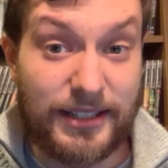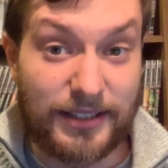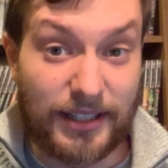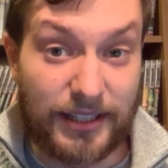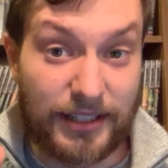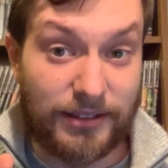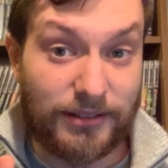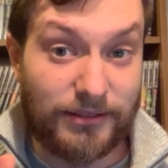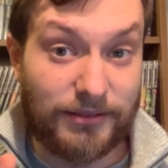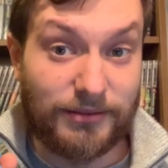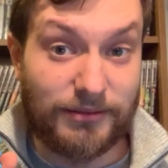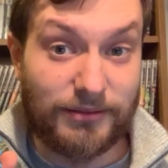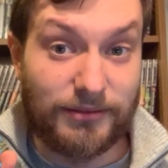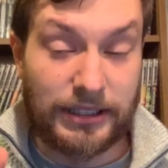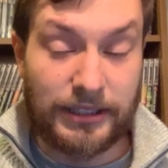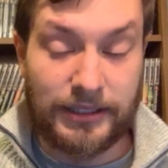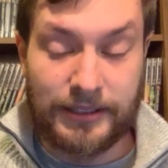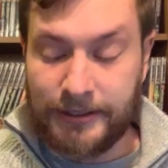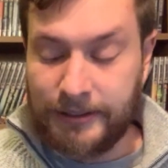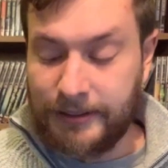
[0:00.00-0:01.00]
set,
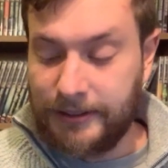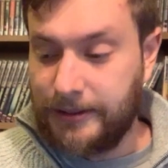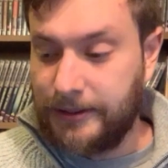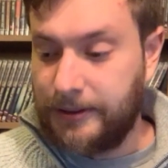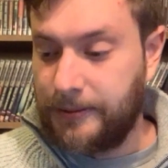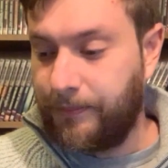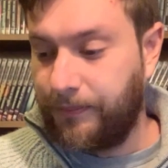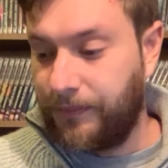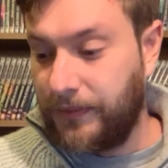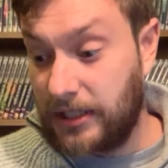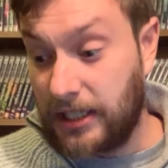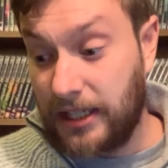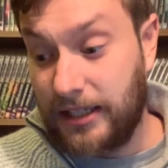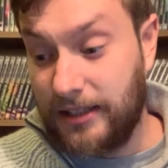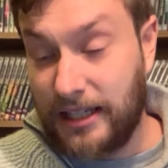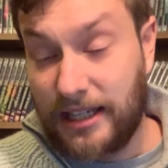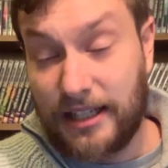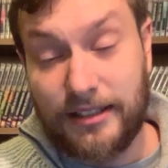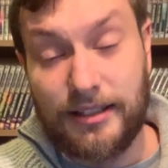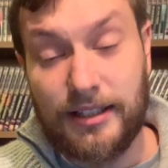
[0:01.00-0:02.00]
You take
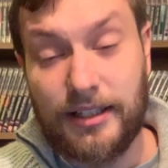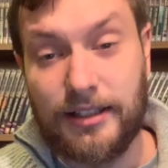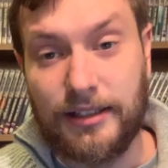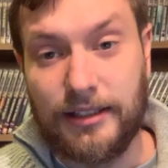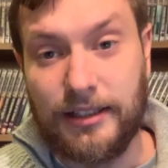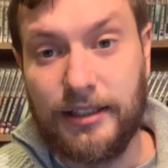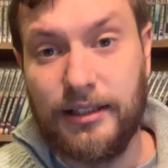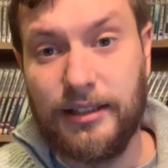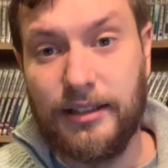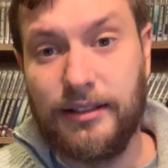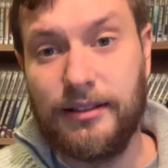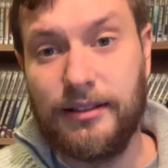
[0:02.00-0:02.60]
that Dalek